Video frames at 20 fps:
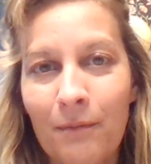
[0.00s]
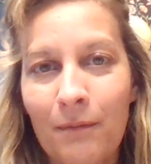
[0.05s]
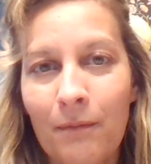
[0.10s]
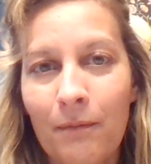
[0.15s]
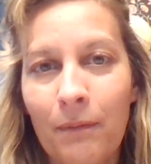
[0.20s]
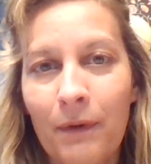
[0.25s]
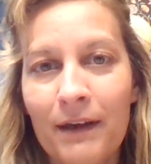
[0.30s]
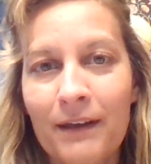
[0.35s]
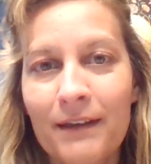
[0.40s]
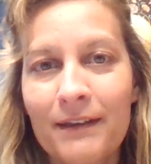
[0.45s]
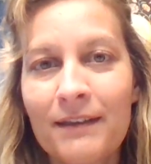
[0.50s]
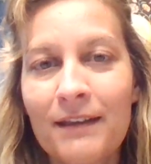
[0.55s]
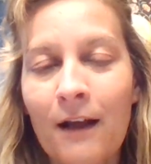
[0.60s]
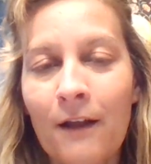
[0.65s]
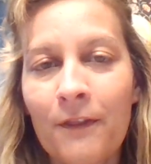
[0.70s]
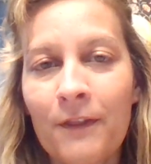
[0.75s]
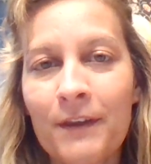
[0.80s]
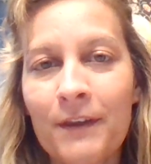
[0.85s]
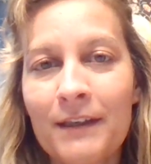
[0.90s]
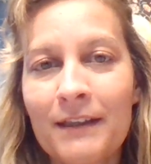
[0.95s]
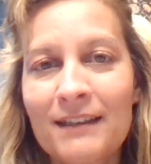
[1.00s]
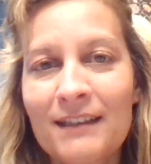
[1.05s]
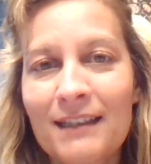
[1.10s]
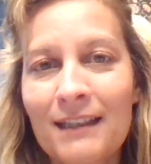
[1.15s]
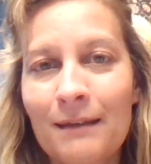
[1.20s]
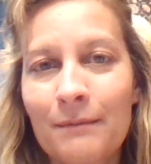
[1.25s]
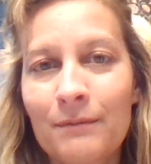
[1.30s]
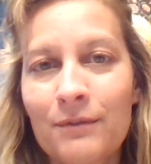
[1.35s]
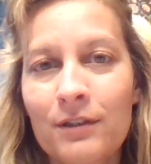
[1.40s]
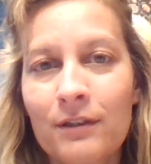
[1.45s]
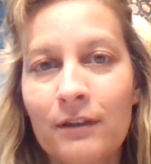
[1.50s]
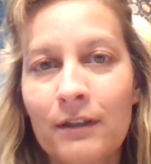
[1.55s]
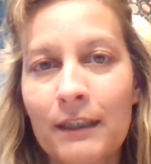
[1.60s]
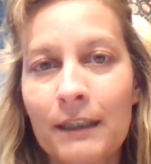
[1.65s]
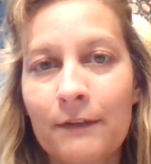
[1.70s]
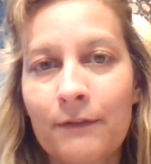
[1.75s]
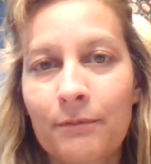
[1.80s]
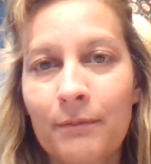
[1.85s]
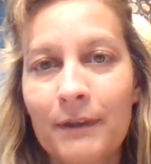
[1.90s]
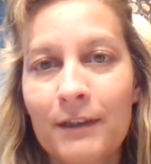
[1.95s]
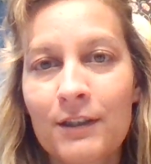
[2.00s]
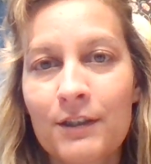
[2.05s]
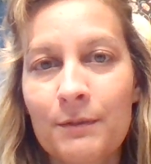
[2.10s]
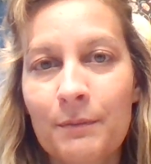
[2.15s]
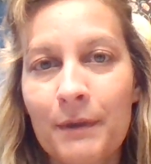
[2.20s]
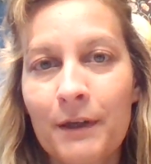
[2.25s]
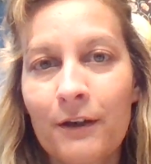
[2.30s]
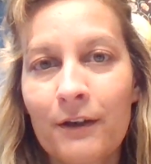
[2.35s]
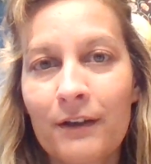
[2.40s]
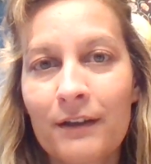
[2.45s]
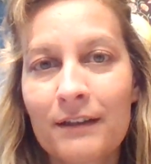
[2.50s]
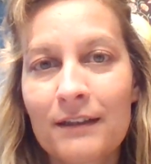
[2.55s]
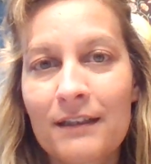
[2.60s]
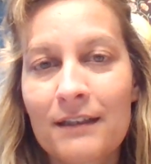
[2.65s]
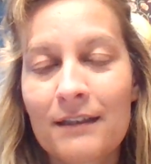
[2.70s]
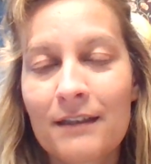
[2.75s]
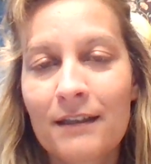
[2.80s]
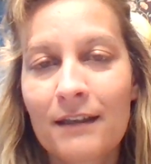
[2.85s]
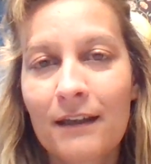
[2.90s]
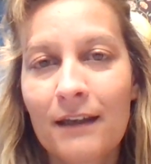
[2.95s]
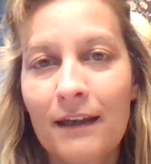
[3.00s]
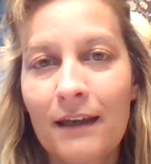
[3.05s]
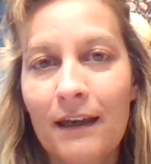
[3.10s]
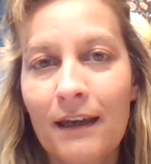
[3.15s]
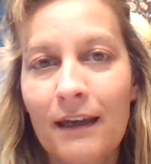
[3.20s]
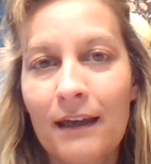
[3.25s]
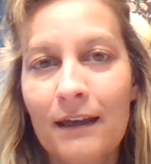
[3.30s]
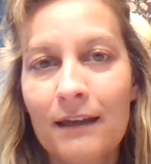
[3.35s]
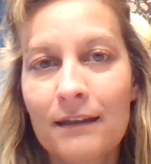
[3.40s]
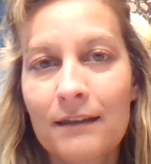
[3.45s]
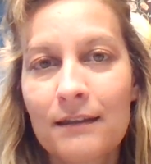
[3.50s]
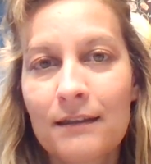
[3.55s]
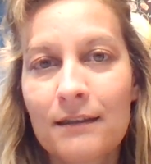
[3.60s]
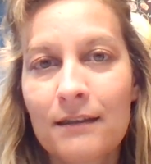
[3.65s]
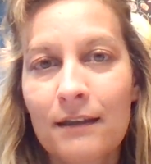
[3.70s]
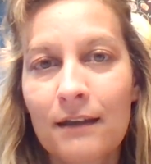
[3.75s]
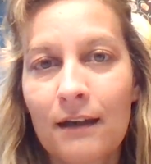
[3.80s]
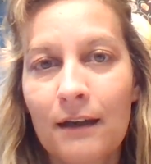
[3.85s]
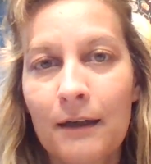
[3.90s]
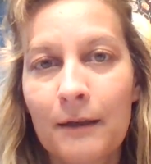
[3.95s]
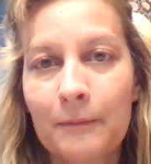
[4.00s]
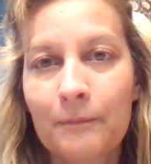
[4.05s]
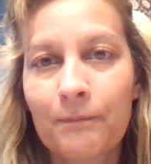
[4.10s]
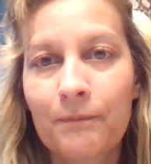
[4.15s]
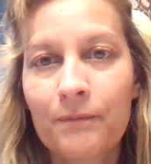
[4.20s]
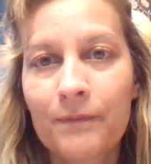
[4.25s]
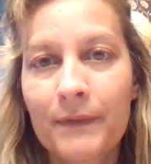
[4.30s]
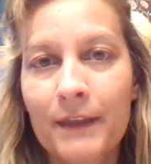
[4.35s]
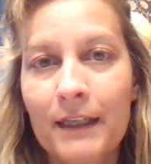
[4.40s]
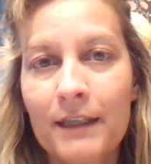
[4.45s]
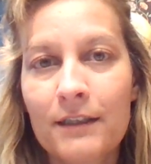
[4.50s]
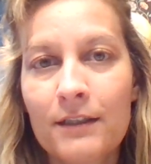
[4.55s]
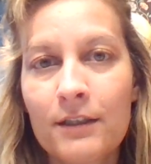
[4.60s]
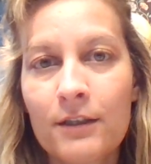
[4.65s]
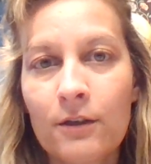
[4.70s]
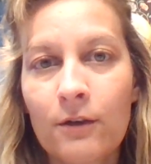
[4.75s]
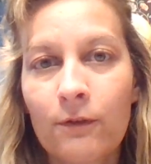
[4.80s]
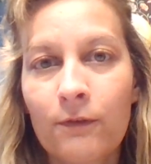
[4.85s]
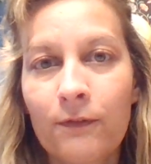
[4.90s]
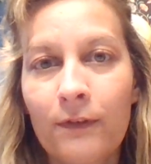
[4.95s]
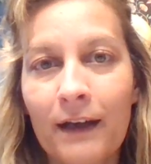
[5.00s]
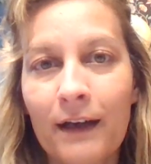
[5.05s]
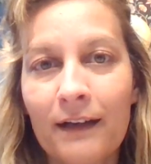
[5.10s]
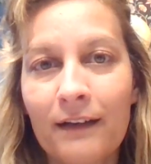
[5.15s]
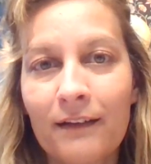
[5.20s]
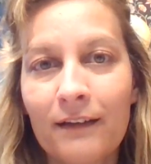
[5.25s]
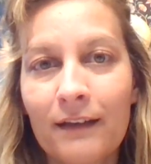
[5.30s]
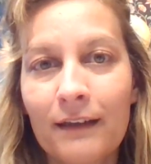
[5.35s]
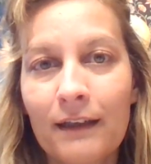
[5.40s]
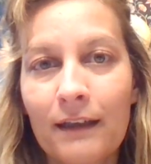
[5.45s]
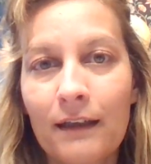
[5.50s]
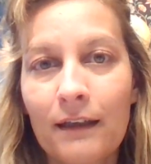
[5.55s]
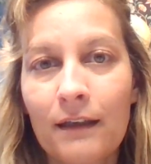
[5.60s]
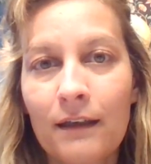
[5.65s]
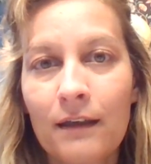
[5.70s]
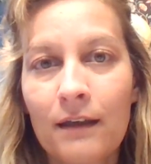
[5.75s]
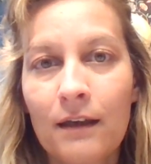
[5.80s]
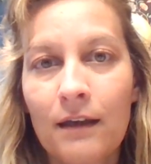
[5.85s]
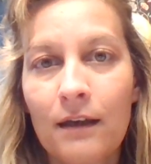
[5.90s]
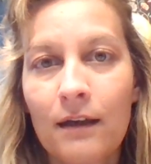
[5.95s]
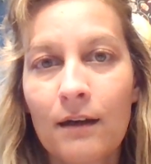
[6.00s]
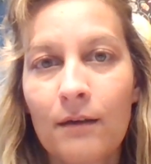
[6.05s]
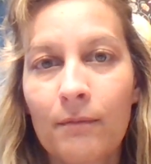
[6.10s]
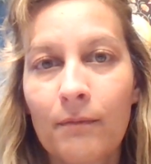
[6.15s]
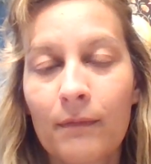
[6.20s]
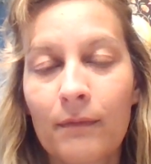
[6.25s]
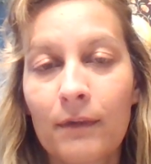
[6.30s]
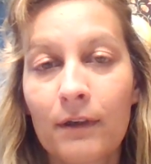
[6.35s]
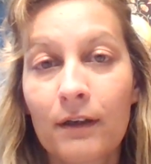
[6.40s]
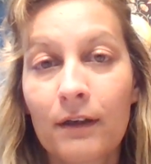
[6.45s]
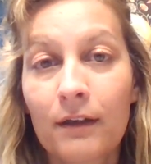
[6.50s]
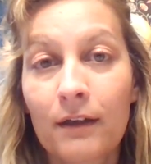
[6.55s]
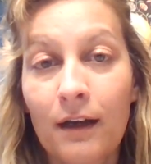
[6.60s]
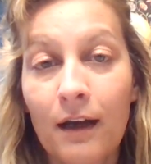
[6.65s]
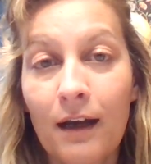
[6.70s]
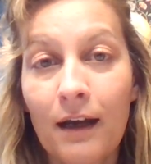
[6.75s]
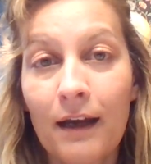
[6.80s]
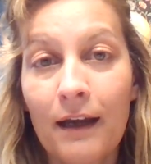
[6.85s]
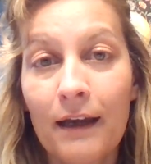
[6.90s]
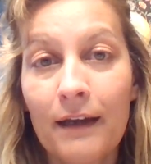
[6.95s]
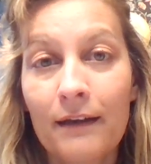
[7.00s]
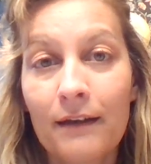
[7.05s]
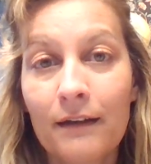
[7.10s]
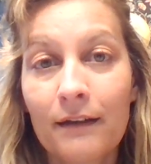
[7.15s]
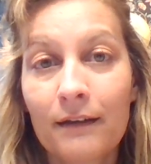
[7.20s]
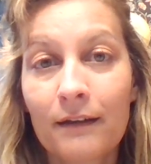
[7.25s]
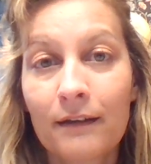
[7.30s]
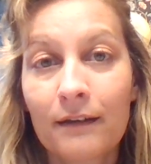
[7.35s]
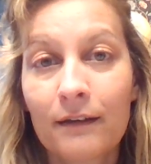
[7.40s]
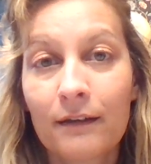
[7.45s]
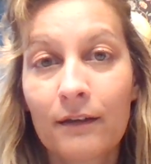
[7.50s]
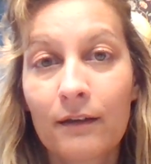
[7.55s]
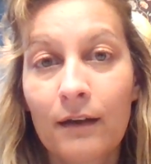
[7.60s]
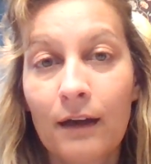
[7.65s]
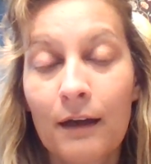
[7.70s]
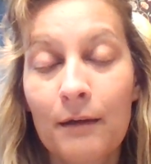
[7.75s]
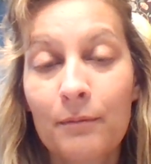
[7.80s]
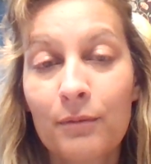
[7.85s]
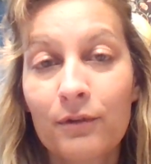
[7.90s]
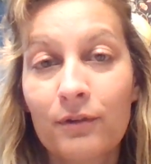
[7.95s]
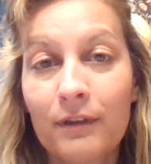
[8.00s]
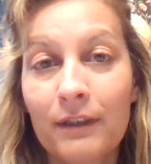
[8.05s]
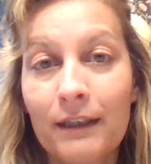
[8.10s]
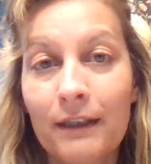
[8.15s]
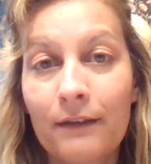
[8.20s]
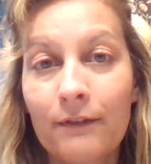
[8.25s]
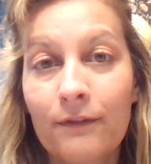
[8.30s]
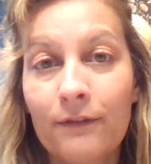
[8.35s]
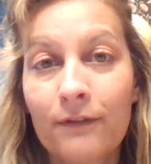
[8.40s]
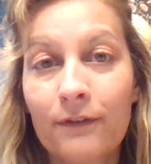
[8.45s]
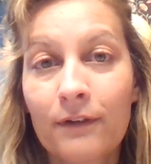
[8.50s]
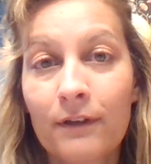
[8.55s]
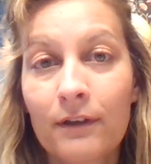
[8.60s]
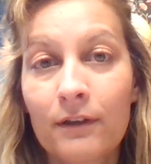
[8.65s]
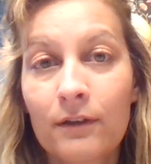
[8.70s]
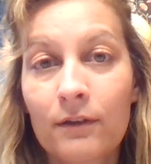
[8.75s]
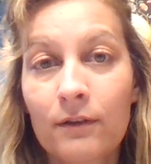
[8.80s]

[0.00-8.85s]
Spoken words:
But nothing seemed to lift my spirits, and until finally God, I believe,